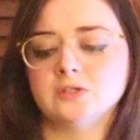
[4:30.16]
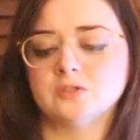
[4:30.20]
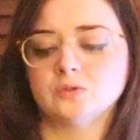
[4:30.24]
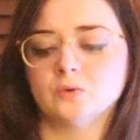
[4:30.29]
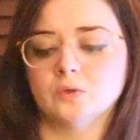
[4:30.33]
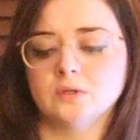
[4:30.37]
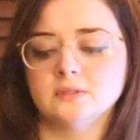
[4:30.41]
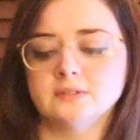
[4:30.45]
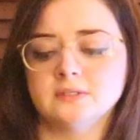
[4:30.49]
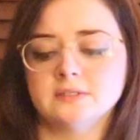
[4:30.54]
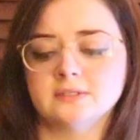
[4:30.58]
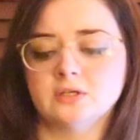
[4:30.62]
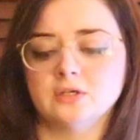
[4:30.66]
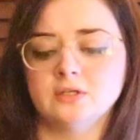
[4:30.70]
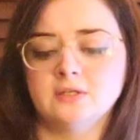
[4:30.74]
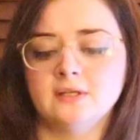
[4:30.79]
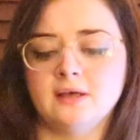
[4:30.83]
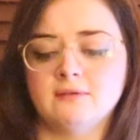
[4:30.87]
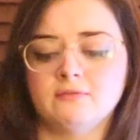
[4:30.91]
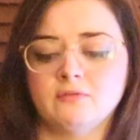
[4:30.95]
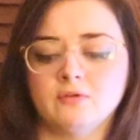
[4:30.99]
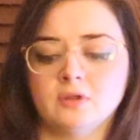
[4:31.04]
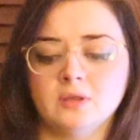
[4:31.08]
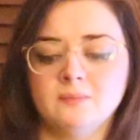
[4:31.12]
of Swords, this could
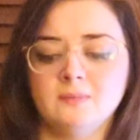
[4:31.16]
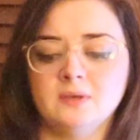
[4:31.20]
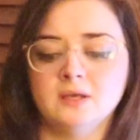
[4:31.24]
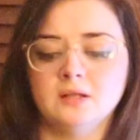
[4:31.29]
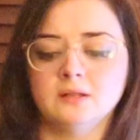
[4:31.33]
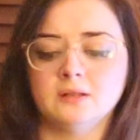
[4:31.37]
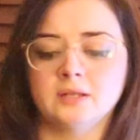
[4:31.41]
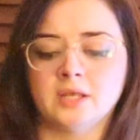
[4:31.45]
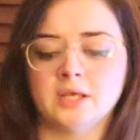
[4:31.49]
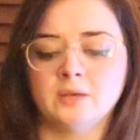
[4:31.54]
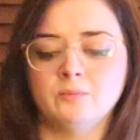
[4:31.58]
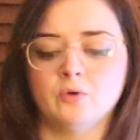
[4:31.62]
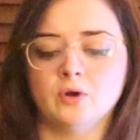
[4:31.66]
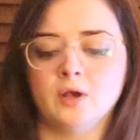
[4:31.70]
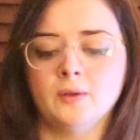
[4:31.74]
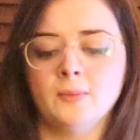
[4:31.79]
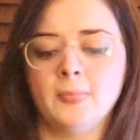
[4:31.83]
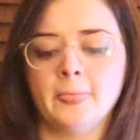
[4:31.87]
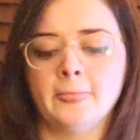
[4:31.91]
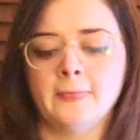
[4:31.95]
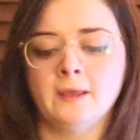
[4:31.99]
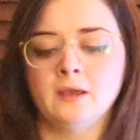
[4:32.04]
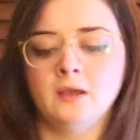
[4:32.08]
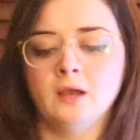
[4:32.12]
definitely be a Libra,